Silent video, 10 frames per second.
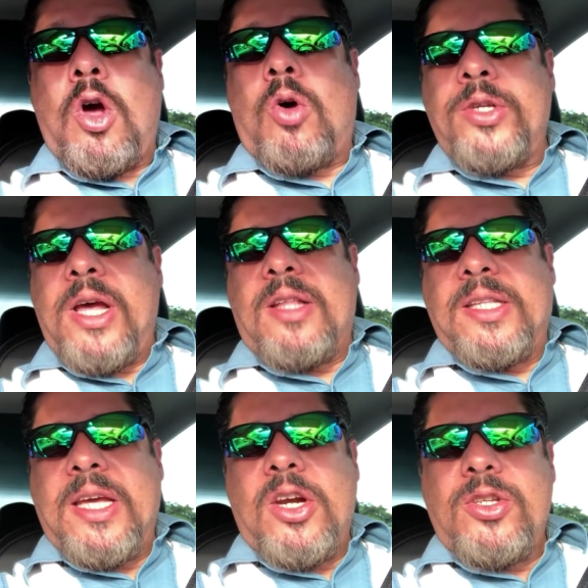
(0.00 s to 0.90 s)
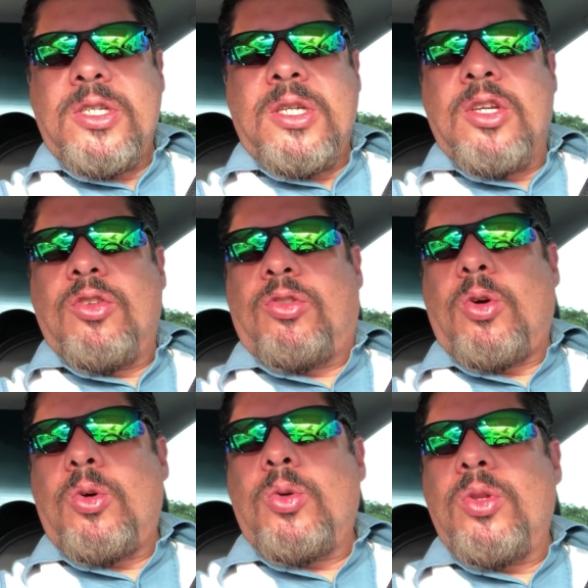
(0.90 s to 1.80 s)
oh yeah, the energy.
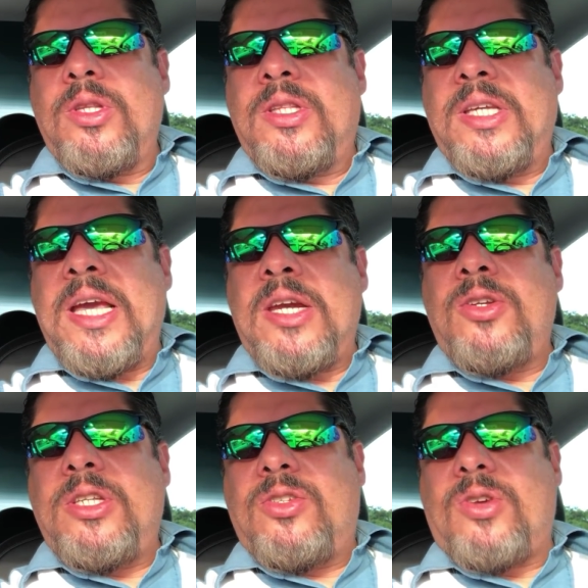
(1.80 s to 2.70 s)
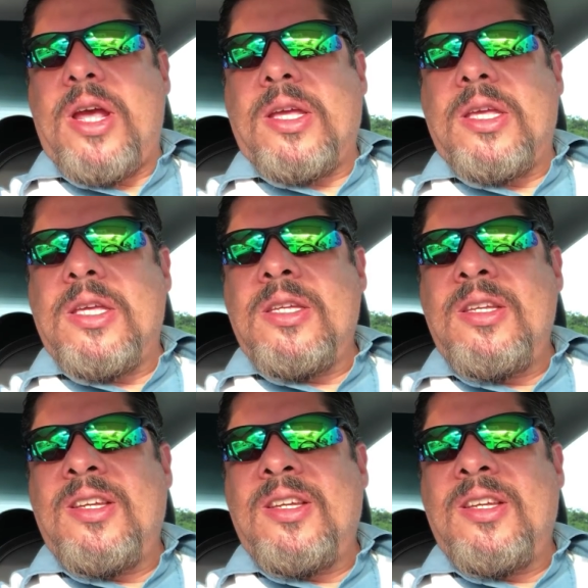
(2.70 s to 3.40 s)
So the energy tracking